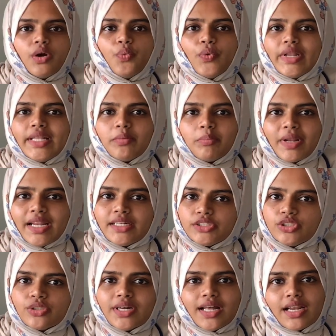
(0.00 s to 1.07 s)
When the blood
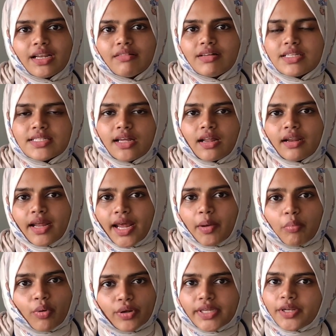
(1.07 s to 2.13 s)
sugar levels are
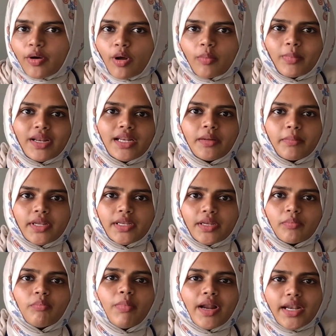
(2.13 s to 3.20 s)
above the normal limit
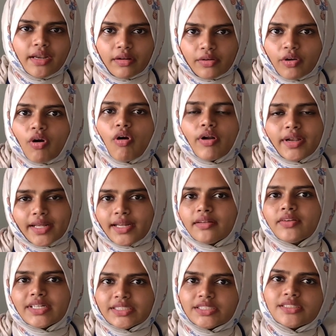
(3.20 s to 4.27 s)
but not
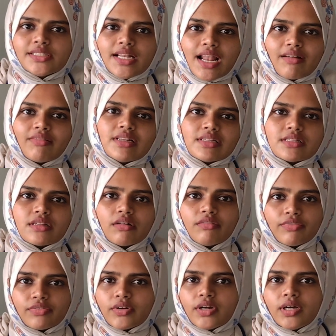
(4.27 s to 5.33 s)
yet reached the levels
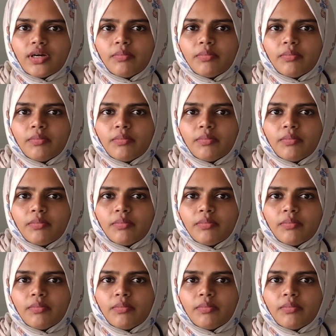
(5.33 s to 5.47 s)
of